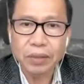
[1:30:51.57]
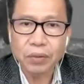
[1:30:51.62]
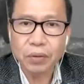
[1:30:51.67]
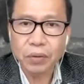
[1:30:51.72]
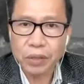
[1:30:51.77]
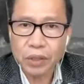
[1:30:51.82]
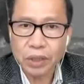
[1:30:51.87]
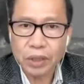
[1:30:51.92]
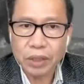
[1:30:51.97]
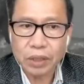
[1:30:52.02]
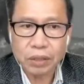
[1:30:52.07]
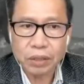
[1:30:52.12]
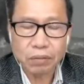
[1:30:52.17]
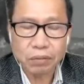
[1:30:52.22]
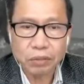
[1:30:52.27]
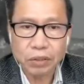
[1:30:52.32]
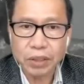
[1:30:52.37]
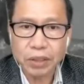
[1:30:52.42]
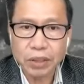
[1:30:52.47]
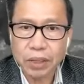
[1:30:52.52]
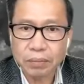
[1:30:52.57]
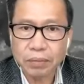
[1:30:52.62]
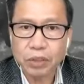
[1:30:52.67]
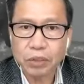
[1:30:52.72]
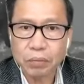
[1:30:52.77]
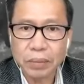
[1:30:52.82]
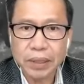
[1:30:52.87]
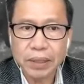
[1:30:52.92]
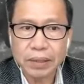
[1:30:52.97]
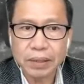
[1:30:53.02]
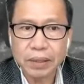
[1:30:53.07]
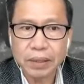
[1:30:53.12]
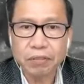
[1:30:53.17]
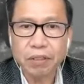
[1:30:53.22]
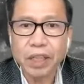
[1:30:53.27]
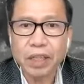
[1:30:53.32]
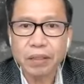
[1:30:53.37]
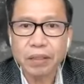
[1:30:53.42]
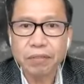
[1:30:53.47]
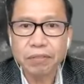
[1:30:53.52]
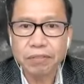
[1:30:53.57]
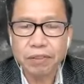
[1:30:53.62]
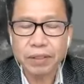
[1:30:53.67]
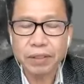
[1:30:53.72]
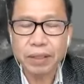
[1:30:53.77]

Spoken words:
order for them to be survive